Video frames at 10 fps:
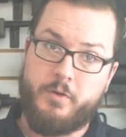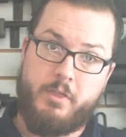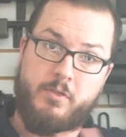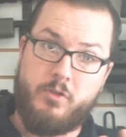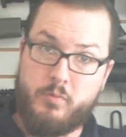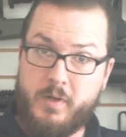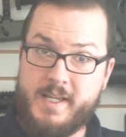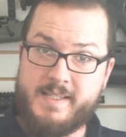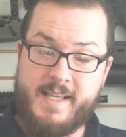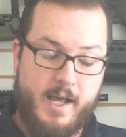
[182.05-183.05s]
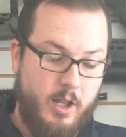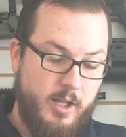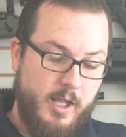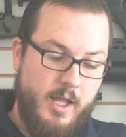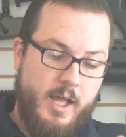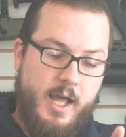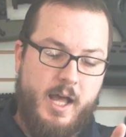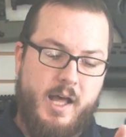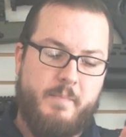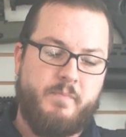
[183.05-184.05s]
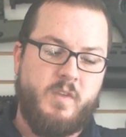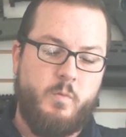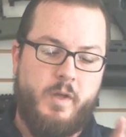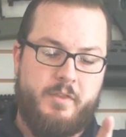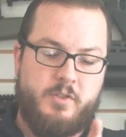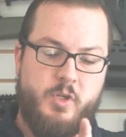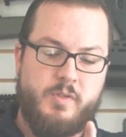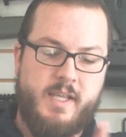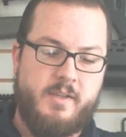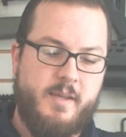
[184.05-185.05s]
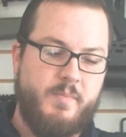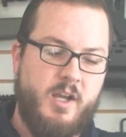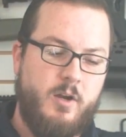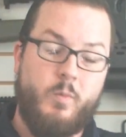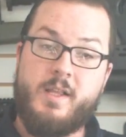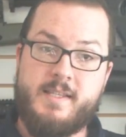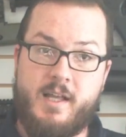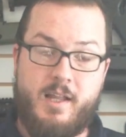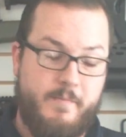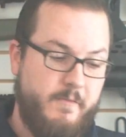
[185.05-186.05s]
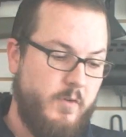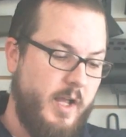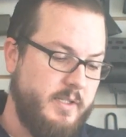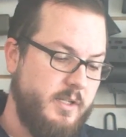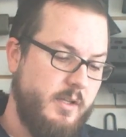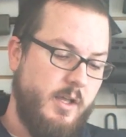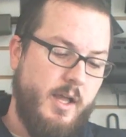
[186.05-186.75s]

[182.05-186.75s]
volt 3-cell with 2 cells up there and 1 cell up front.